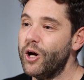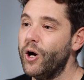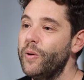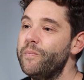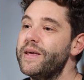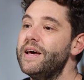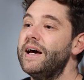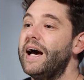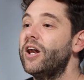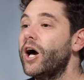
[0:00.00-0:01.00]
me know.
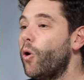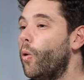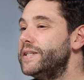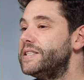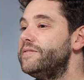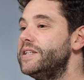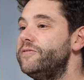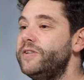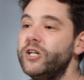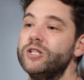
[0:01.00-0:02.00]
And like always, if this
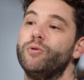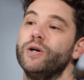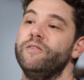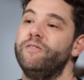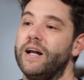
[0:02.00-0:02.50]
video has brought you